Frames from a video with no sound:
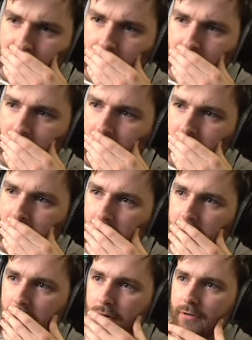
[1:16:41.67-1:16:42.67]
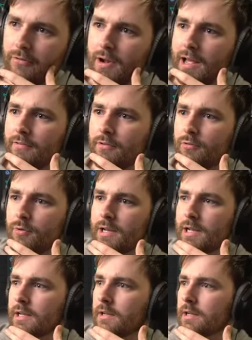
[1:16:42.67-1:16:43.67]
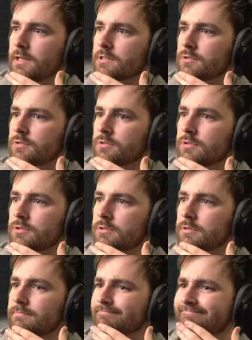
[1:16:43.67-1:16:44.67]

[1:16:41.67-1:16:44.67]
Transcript: uh, I don't even have a really nice,